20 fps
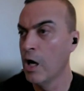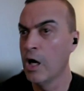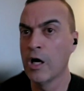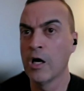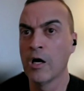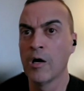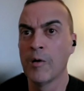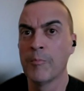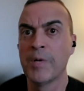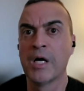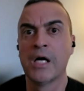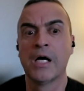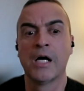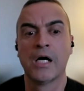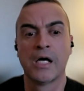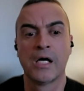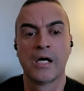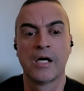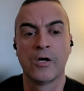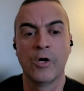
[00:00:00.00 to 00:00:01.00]

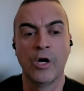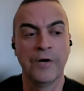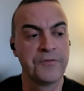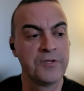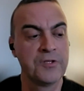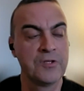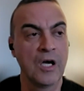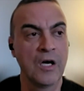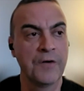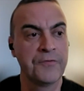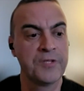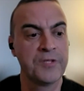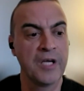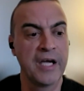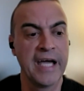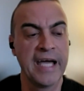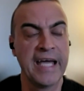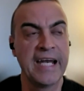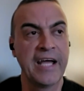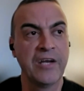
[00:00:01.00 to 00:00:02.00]
Off
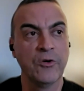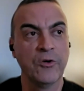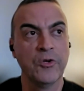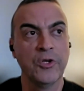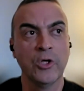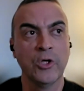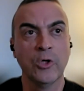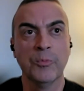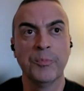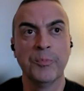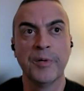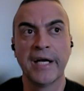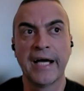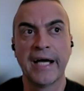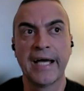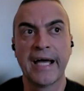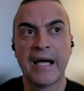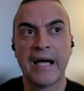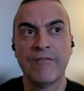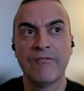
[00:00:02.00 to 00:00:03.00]
the head, I don't know, but
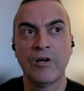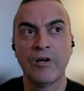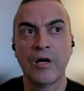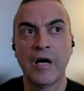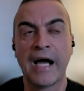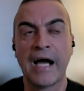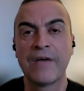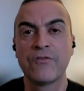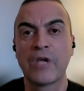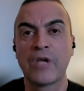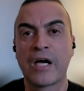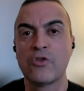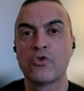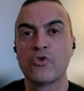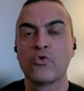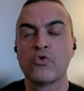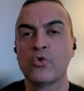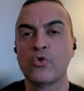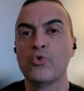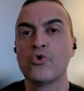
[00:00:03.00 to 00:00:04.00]
I
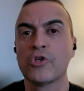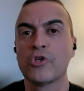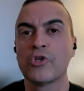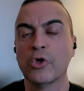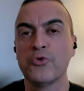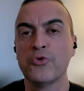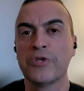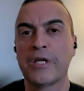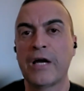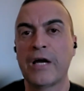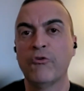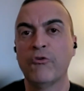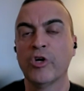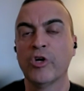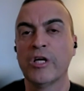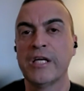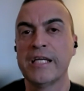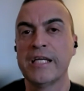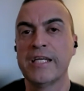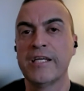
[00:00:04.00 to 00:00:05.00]
do two shows that I
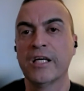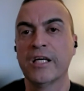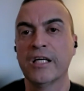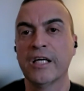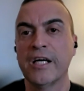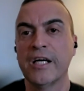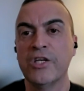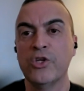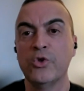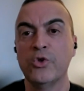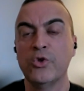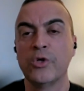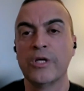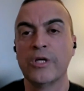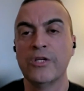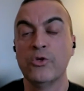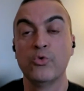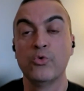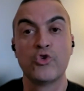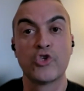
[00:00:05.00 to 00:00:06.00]
run in
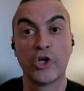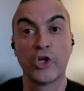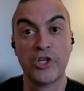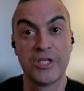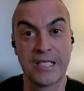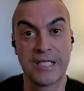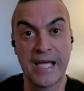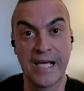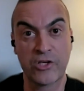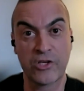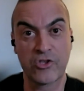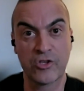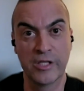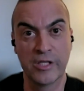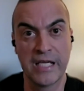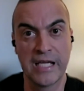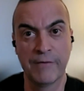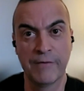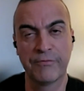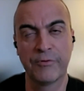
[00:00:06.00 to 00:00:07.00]
New Jersey,
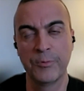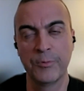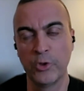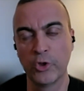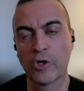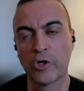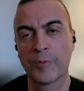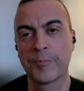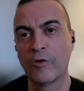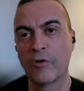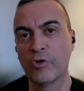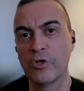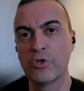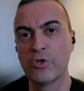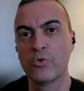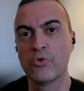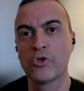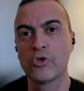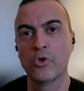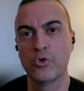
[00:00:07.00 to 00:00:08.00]
actually. I'm from New York, but I
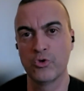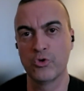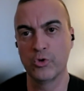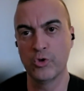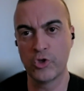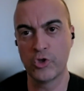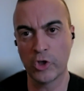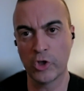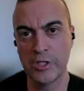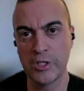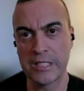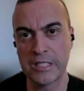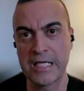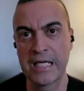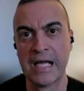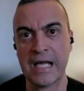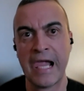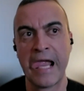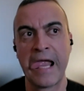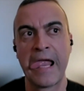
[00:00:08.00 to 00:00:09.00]
run two shows in New
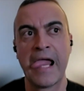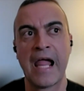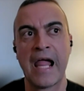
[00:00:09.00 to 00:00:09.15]
Jersey.